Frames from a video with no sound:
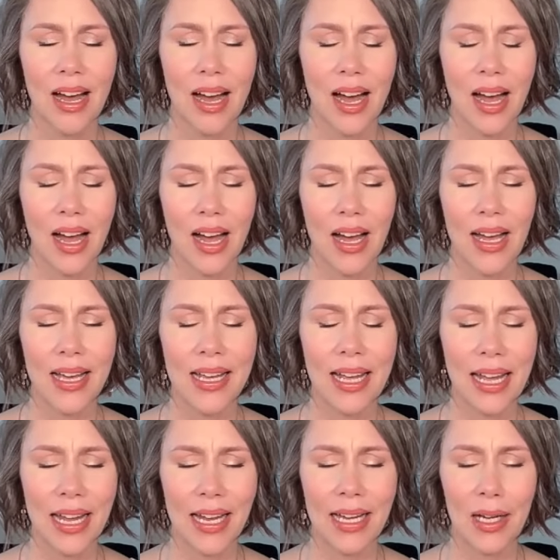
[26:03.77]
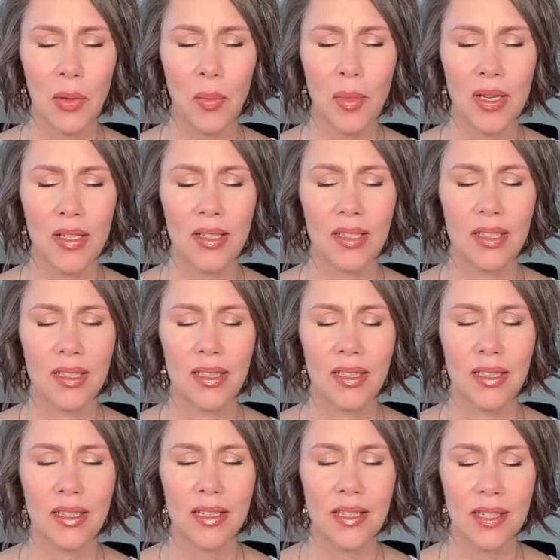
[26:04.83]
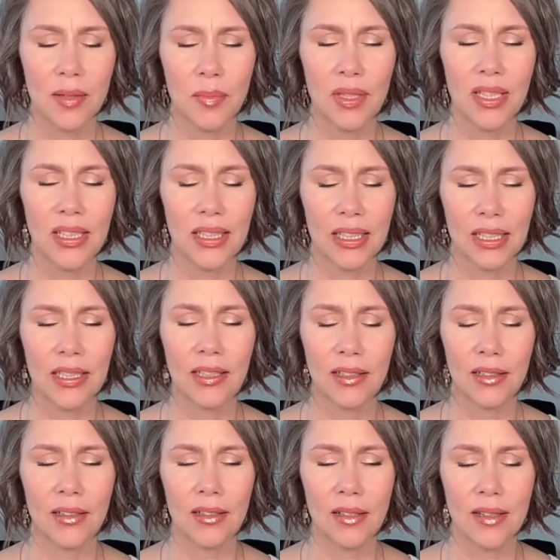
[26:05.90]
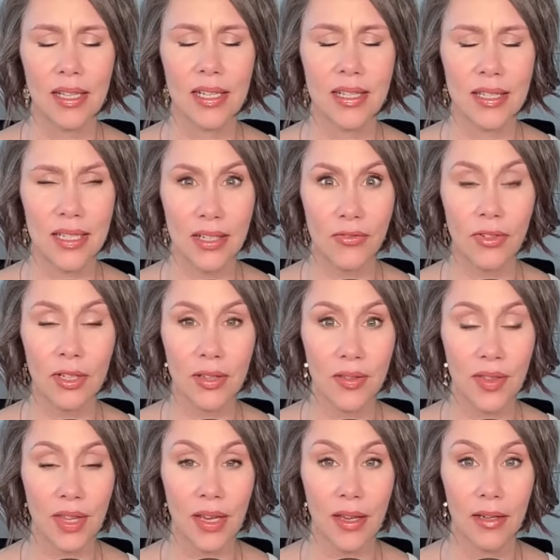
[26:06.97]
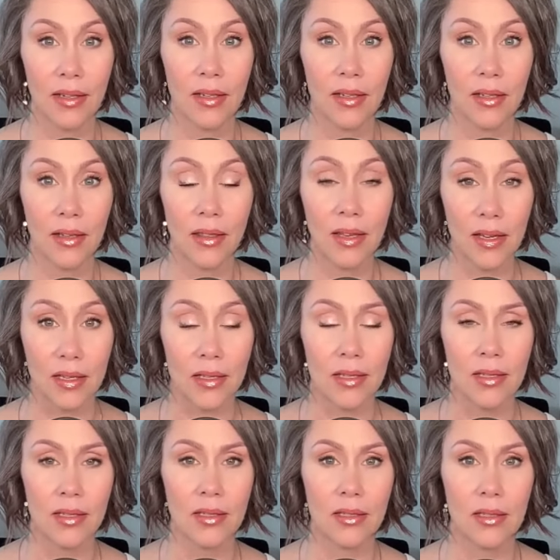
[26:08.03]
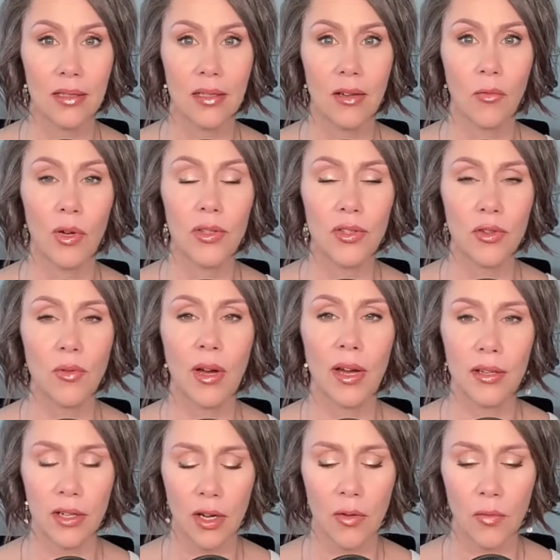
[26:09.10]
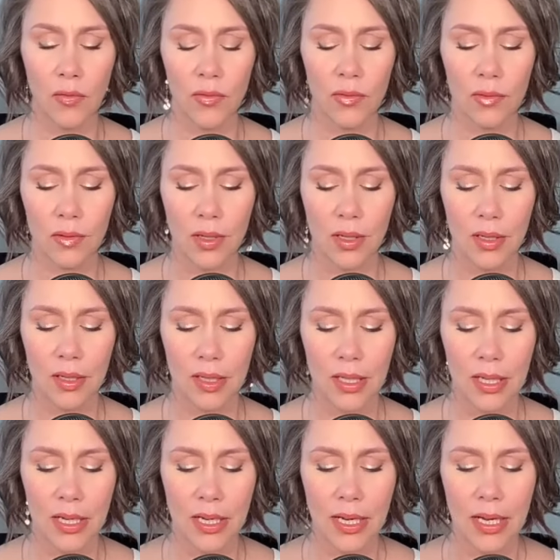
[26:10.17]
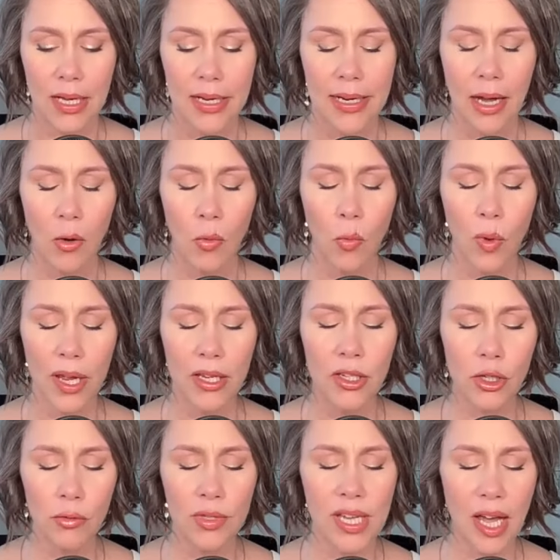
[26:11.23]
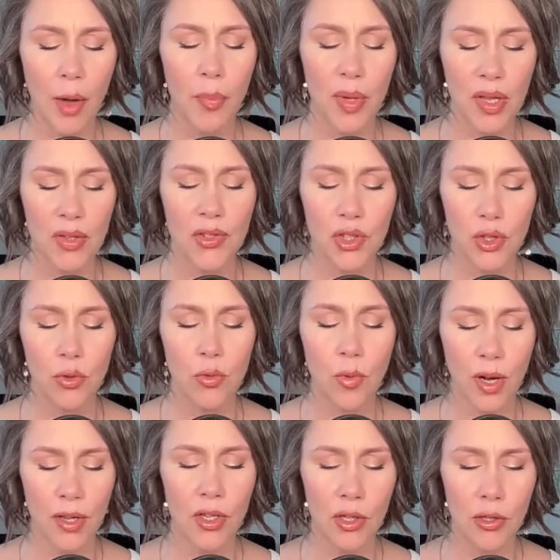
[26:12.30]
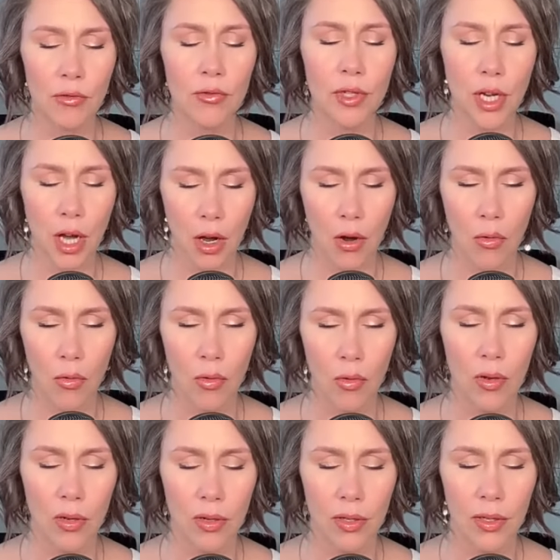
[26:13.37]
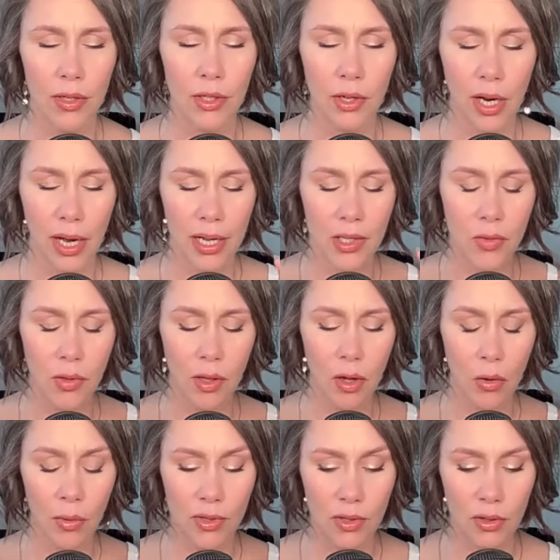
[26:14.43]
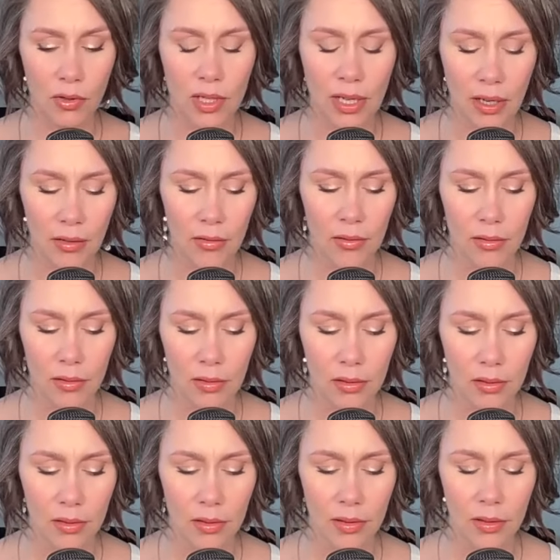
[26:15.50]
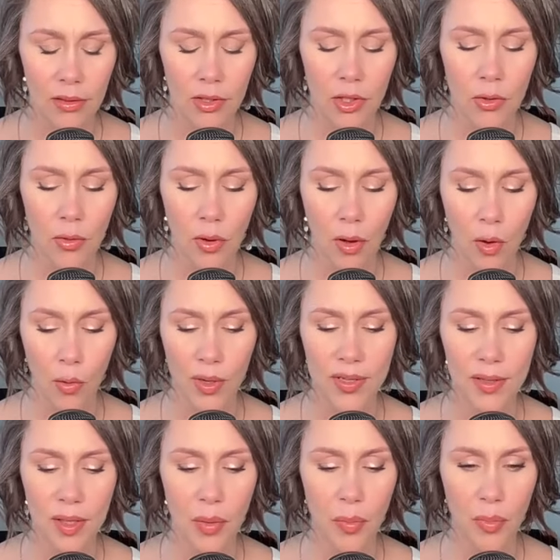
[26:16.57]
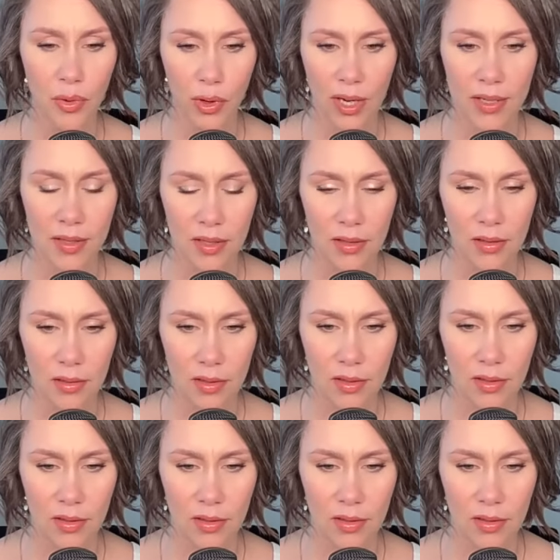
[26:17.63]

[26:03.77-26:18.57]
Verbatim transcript: I am something here that is different than this. What do I know? Now, when you tap into what you know, your eyes will always go down. You will always get present.